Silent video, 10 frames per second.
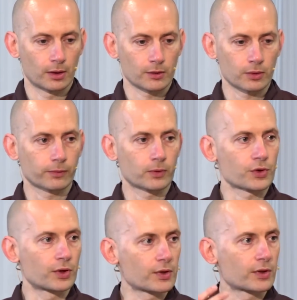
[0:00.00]
So, of
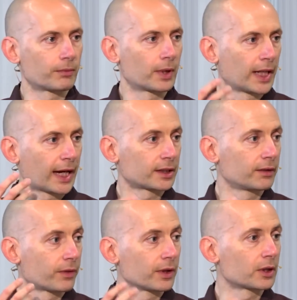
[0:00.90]
course, there is an
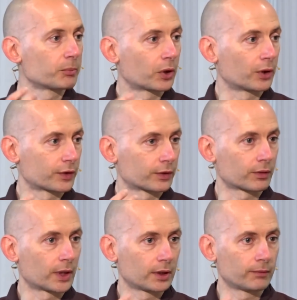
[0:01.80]
active thinking
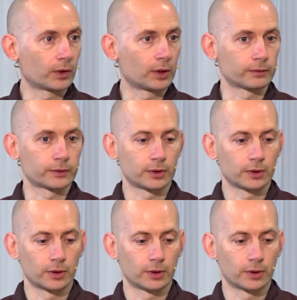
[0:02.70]
process, right, involved.